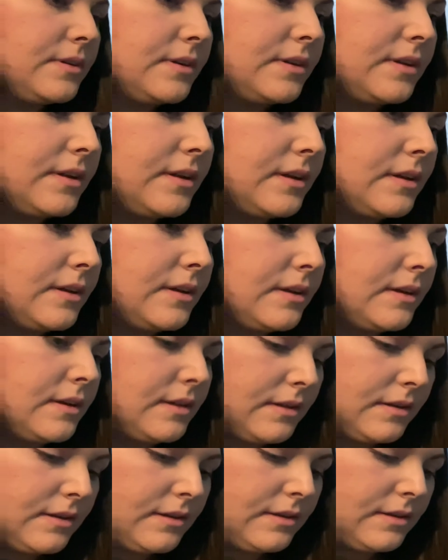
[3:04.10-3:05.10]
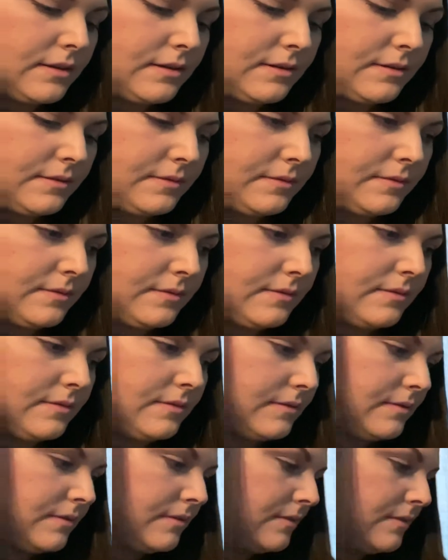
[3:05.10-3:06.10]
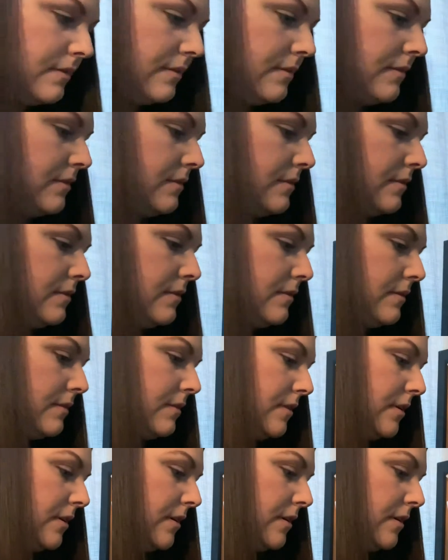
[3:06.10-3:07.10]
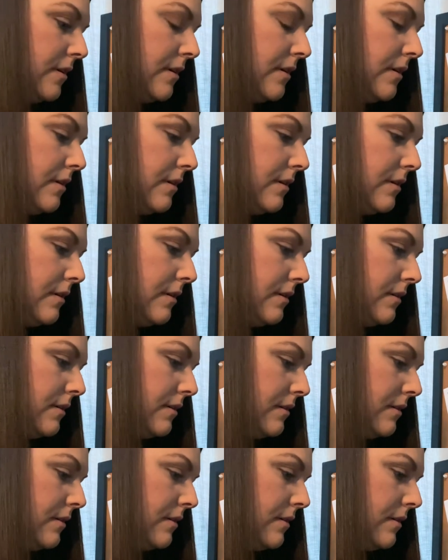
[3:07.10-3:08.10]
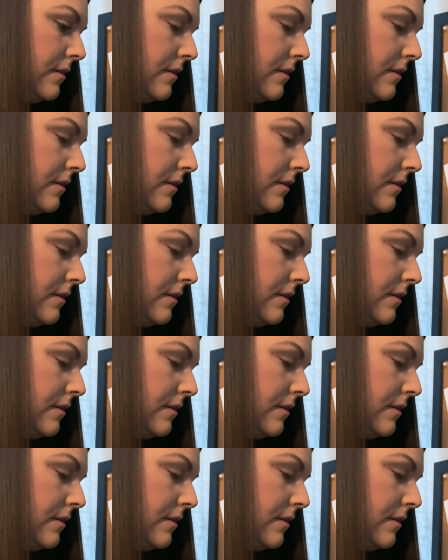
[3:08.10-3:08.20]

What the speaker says: (no one is talking)